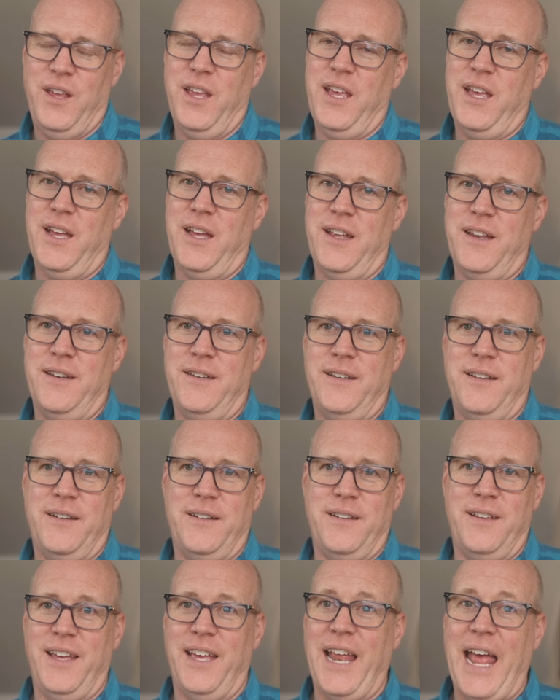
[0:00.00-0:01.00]
And
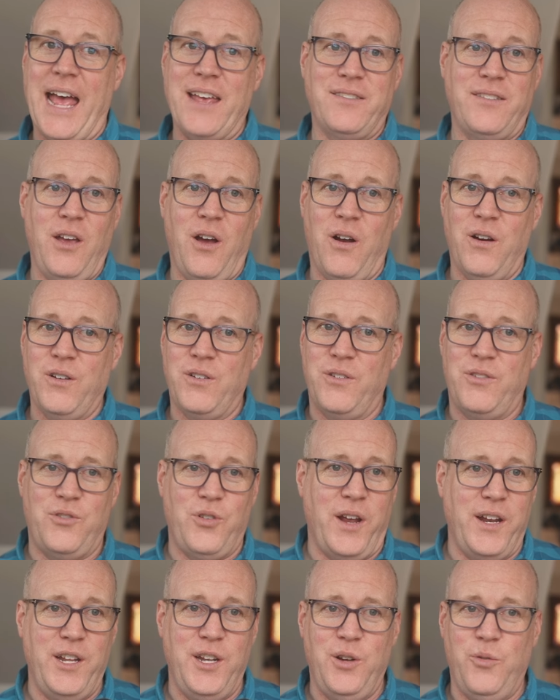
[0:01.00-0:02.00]
as they are
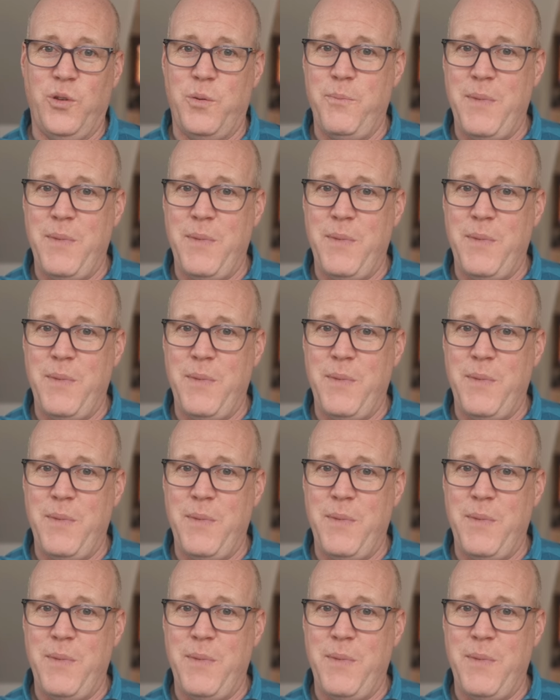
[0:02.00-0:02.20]
trying to do with